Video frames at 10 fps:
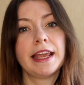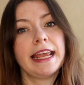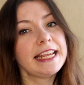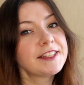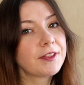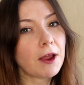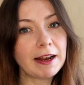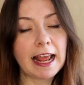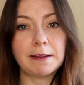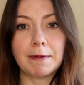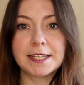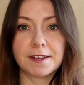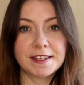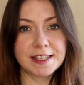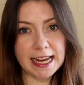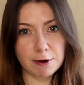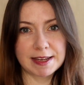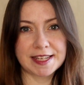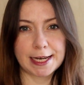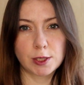Is there an element of
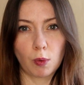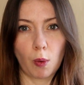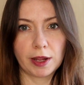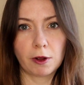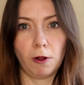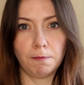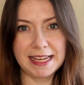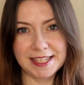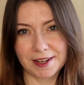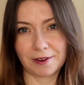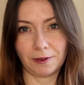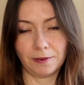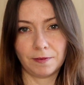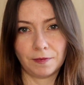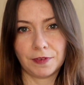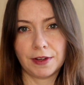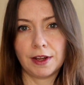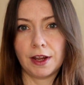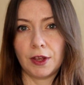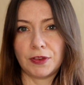secrecy to what we call mystical?
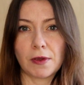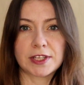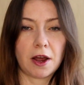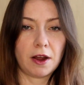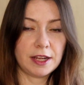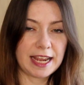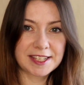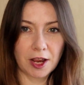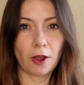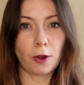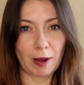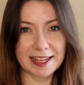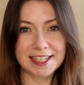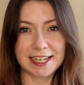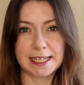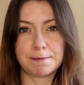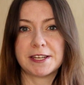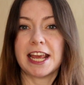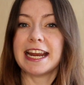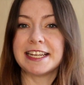Those are yes or no questions,
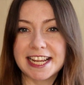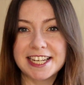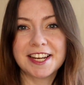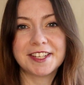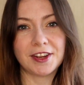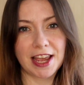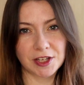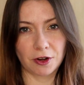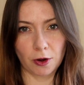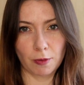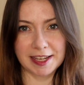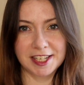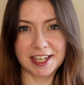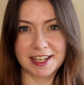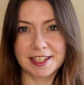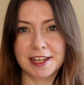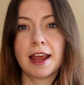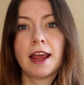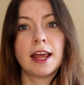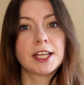but in addition to yes or no questions,
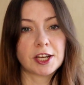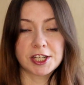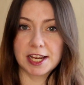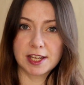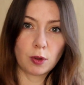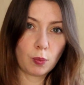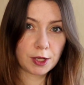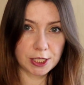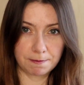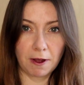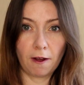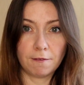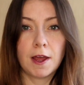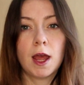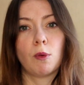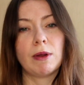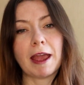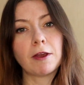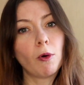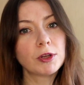such as the ones above, we
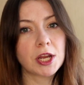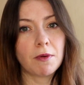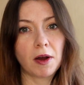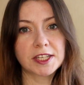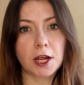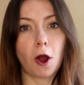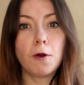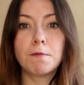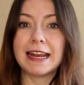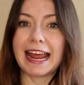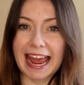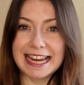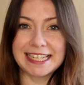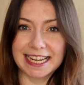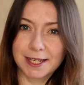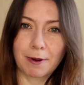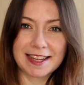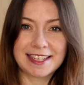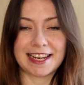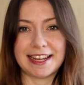may also ask open-ended
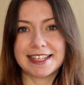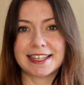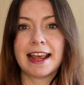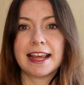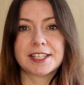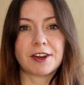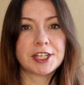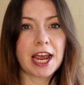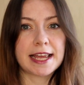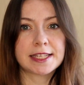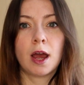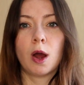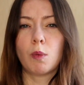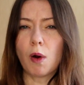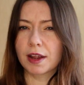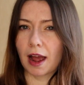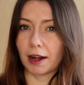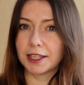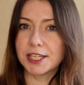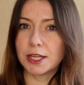questions, such as what
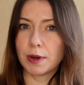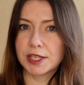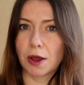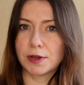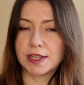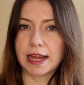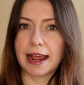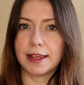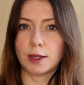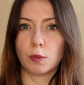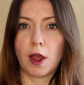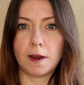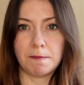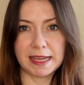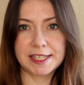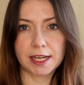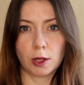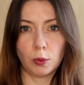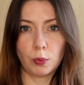color do you associate the word mystical